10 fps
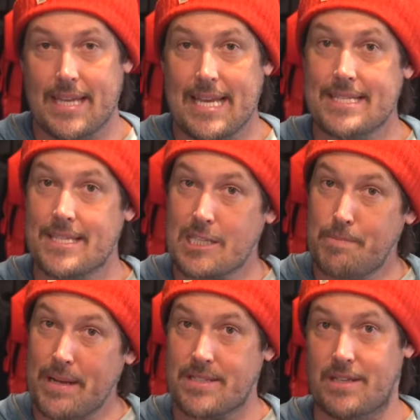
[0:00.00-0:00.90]
It's
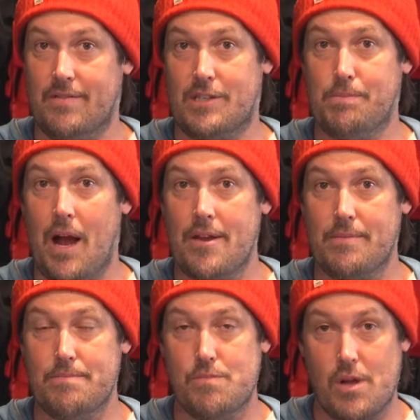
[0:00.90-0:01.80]
expensive. It's
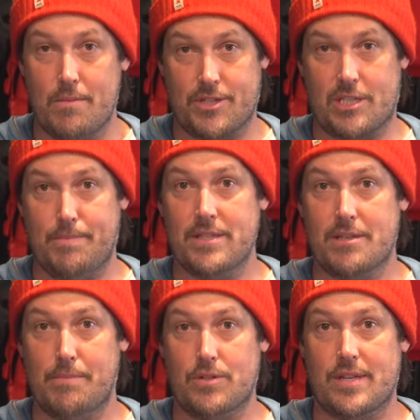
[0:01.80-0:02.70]
probably one of the most
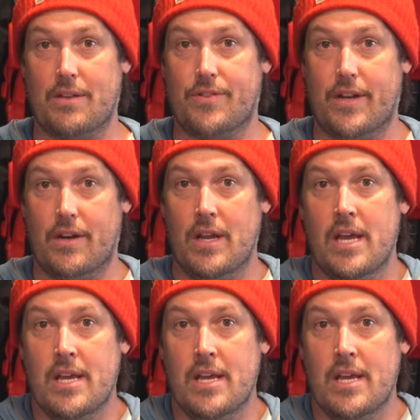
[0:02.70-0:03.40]
expensive boats out there.